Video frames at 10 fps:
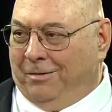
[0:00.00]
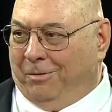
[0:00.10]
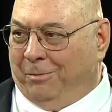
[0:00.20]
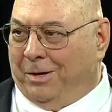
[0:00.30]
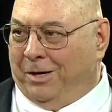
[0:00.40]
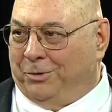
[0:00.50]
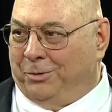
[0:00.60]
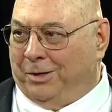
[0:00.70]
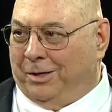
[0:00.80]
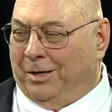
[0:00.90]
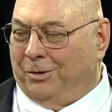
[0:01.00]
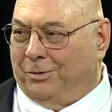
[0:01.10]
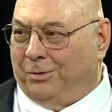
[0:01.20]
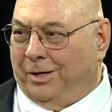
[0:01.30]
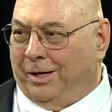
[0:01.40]
from country to
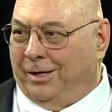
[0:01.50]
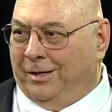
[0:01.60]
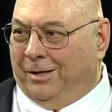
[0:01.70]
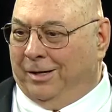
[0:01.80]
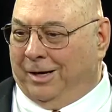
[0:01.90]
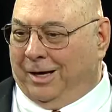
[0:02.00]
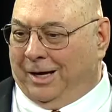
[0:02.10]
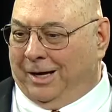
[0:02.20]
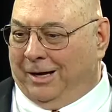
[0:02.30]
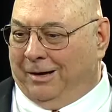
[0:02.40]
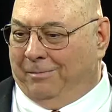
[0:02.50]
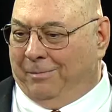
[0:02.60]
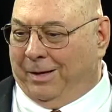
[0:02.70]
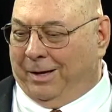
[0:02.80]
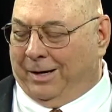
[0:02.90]
country
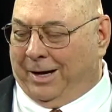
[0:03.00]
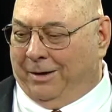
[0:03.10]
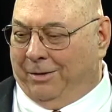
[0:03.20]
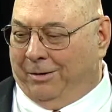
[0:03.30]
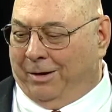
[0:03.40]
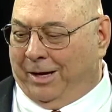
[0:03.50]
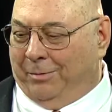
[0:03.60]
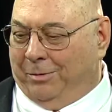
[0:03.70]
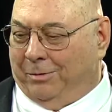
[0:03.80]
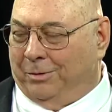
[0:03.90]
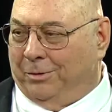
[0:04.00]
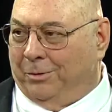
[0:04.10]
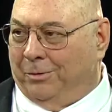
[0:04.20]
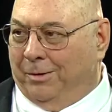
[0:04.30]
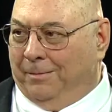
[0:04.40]
and how they're able to